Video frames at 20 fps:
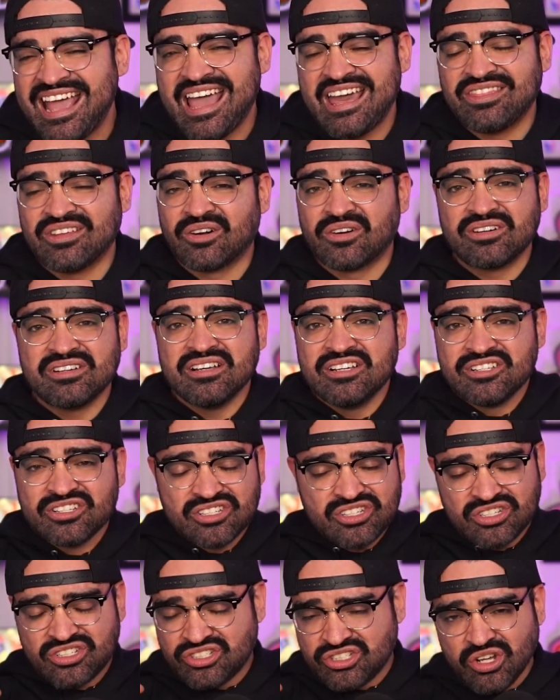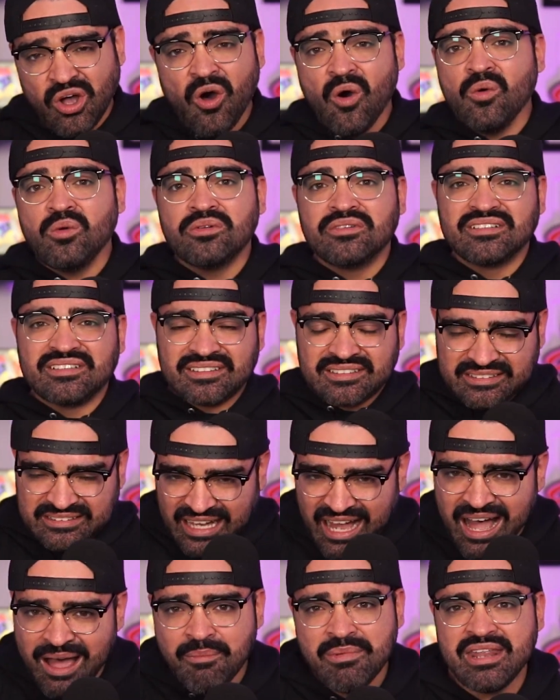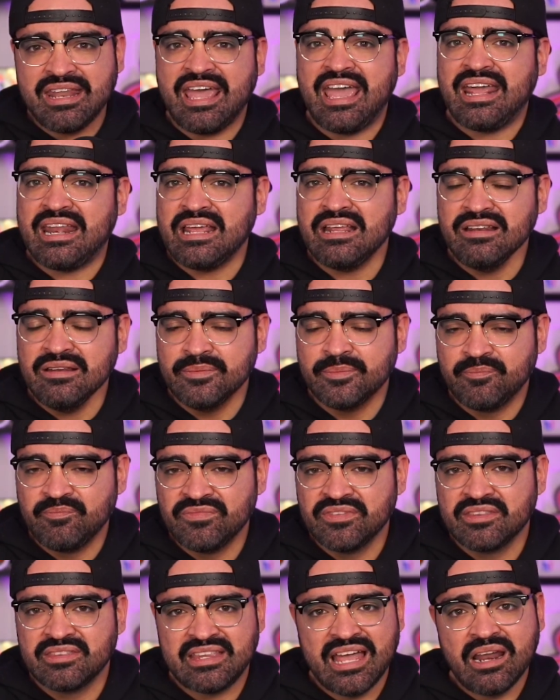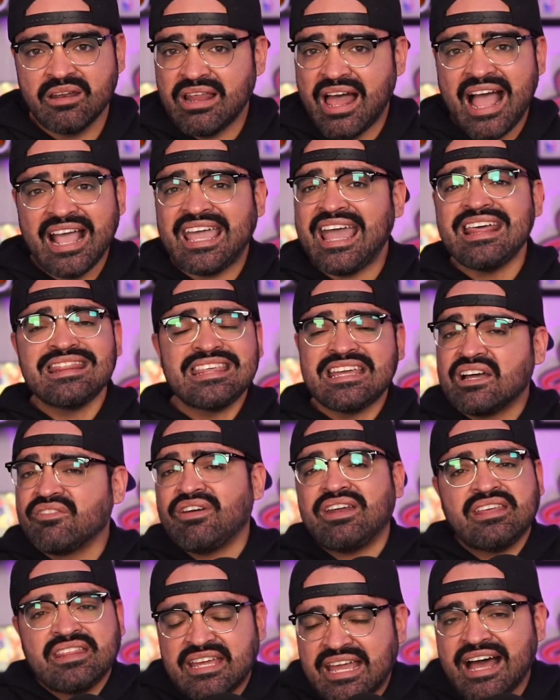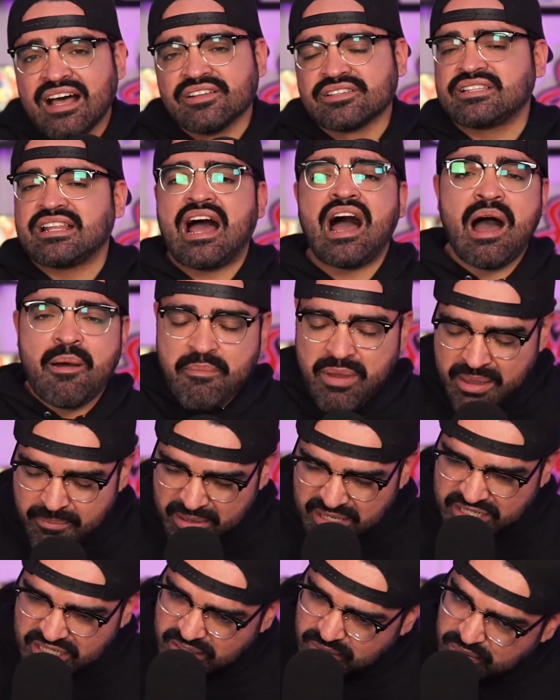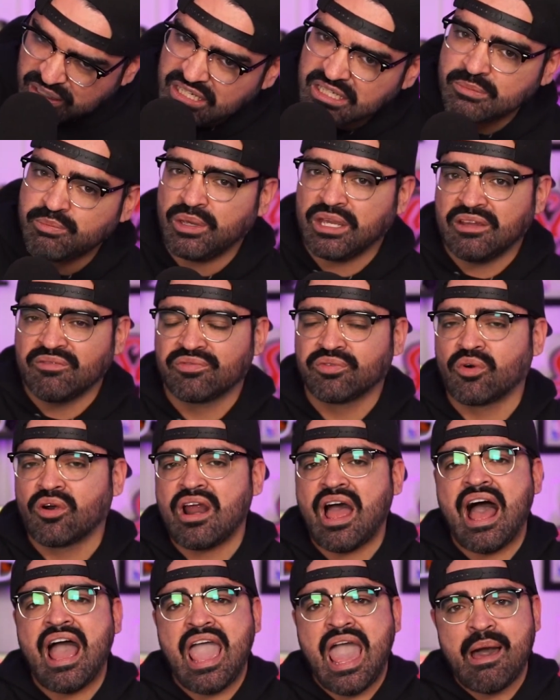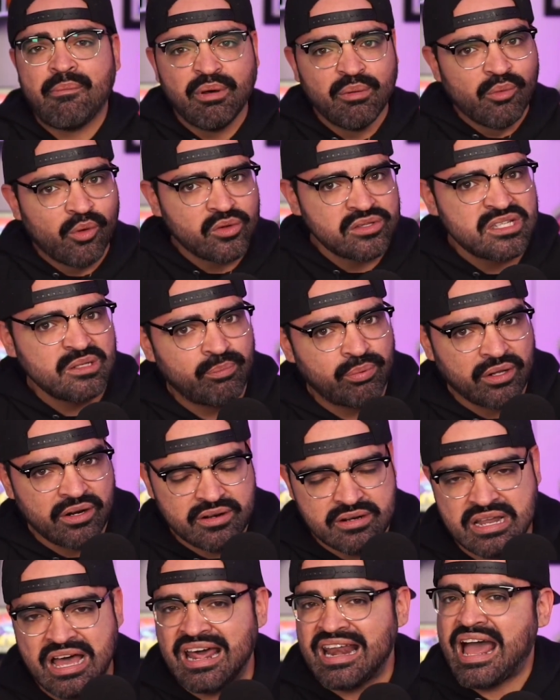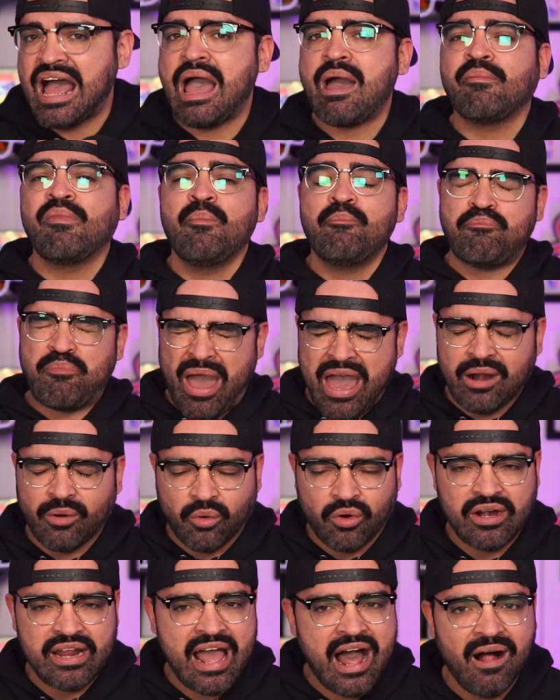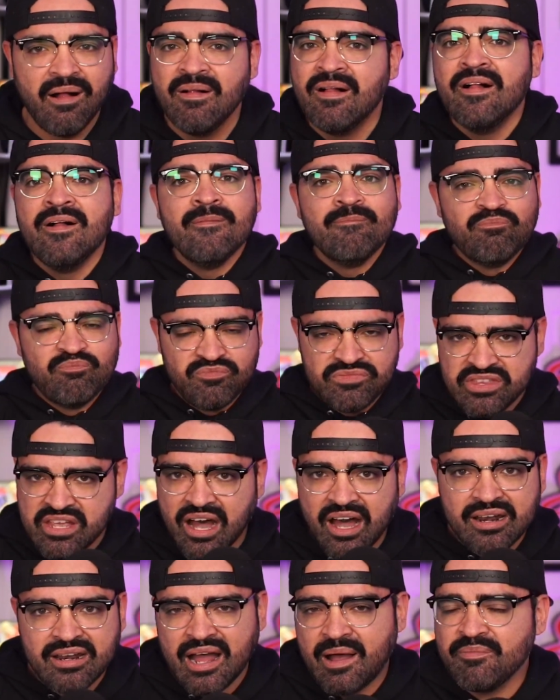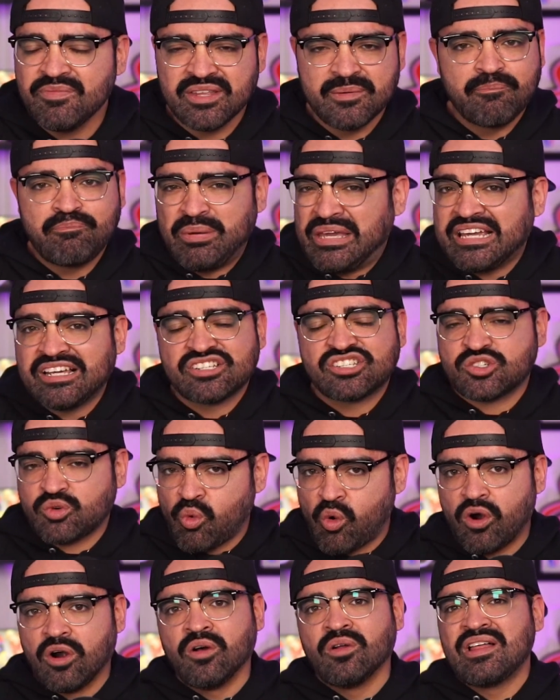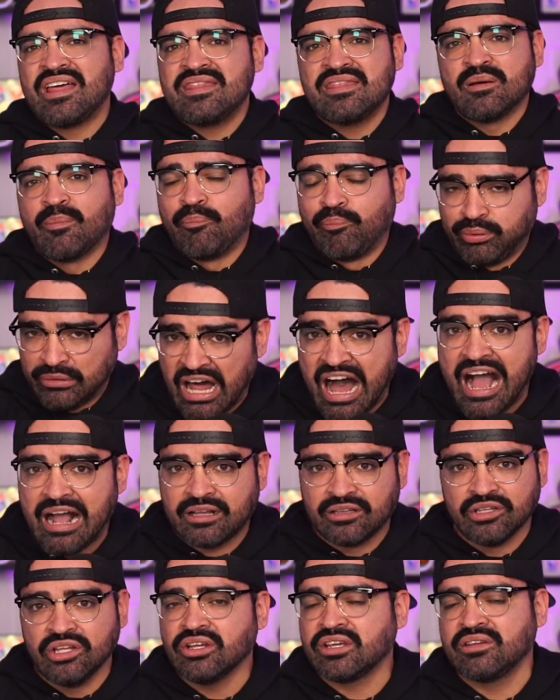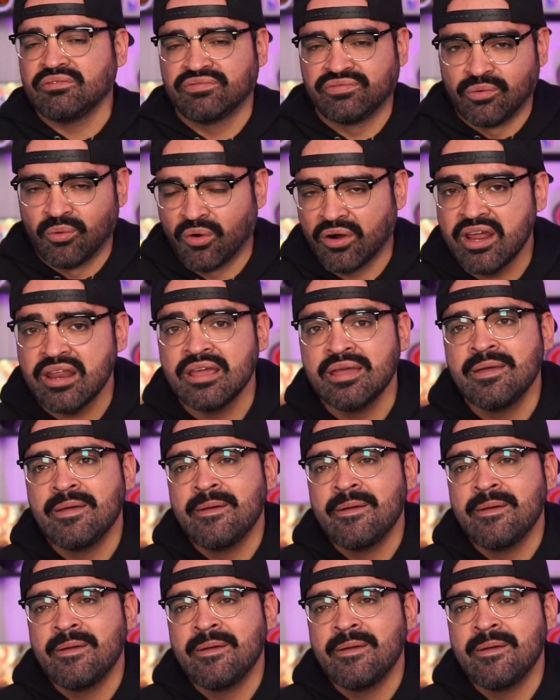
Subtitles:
and they're so dominating that I can't think of anything else. Now, maybe just me speaking for it. I am a multiplayer nut. I am a Battle Royale nut. I'm the biggest squirrel in the block looking for it.